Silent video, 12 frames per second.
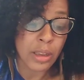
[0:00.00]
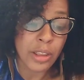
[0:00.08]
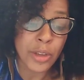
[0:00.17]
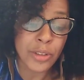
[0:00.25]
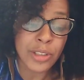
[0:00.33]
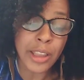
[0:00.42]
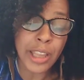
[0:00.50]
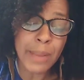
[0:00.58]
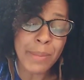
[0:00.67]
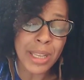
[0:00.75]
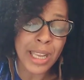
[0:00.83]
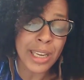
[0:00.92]
There's nothing
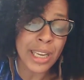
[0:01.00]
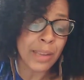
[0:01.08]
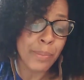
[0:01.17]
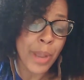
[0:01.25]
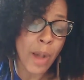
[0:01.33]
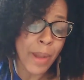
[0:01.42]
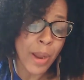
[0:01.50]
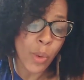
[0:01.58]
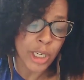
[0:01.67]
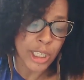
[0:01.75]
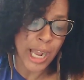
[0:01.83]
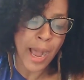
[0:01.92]
in me that can compel my
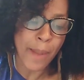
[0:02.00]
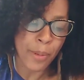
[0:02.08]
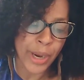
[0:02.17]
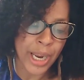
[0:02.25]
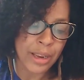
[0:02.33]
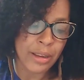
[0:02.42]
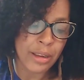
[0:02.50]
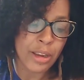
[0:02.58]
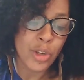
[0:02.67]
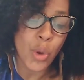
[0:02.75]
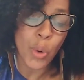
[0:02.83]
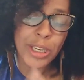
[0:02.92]
word to operate,
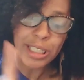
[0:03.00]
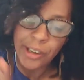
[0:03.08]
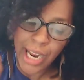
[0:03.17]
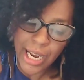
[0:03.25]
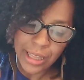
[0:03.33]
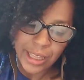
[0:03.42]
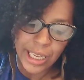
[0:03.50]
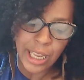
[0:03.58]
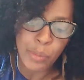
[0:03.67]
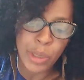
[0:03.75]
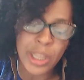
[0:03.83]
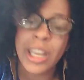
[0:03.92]
nor is there anything
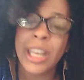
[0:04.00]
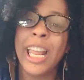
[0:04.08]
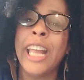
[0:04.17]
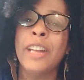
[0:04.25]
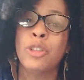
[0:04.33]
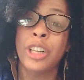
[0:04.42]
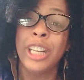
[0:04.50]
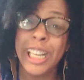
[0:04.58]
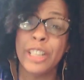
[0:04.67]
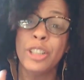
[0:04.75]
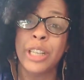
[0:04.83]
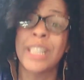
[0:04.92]
in me that can
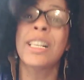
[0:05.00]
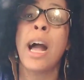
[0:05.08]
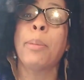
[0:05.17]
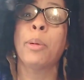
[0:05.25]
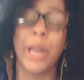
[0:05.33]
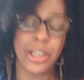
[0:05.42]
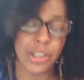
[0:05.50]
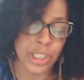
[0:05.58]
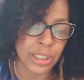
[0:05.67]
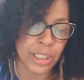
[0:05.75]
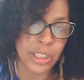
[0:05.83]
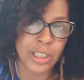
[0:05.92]
hinder its operation.
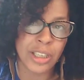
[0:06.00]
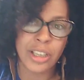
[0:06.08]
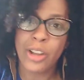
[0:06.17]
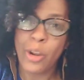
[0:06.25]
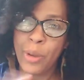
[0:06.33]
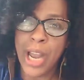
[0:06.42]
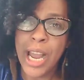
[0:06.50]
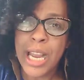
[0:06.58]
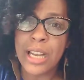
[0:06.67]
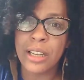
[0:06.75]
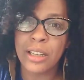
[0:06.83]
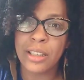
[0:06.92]
Okay?
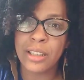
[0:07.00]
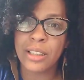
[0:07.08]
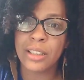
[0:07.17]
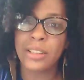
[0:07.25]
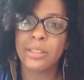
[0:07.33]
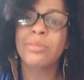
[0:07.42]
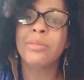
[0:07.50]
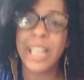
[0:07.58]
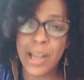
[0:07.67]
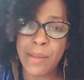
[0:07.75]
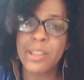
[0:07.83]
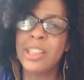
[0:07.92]

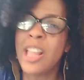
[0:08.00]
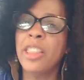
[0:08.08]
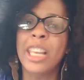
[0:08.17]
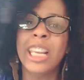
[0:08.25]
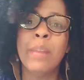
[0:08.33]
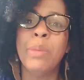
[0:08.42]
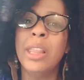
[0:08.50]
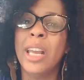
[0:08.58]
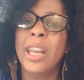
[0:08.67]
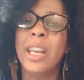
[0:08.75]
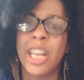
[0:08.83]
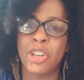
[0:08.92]
Yep, nothing in me
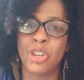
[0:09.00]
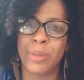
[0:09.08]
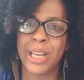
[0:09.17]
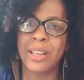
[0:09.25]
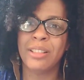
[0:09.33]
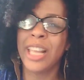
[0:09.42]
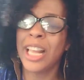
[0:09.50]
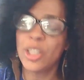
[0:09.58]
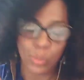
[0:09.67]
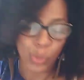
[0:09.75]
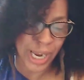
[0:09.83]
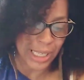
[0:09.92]
that can hinder me.
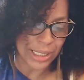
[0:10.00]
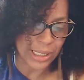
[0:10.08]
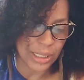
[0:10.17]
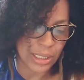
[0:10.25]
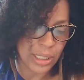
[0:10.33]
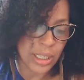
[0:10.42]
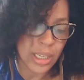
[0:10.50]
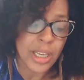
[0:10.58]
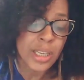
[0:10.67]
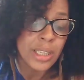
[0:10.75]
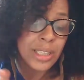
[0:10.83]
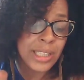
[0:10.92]
That's right.
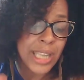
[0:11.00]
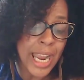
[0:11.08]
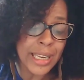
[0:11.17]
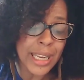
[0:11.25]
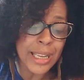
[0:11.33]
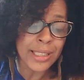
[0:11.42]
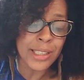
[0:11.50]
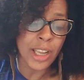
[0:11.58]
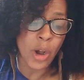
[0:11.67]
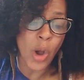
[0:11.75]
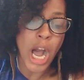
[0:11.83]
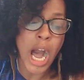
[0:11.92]
Standing
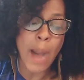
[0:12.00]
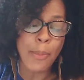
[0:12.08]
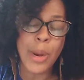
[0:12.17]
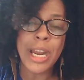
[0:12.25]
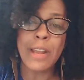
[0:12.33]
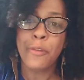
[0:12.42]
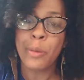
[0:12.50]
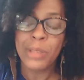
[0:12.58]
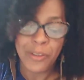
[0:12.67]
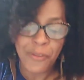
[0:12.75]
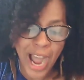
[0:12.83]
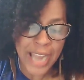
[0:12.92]
still, operating from
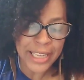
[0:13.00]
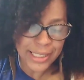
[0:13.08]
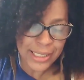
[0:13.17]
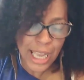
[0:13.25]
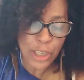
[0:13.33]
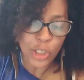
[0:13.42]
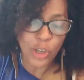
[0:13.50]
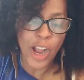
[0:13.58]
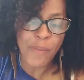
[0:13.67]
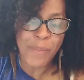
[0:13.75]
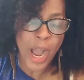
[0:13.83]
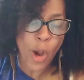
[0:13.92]
divine center
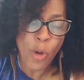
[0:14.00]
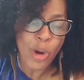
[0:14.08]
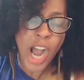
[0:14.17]
of my own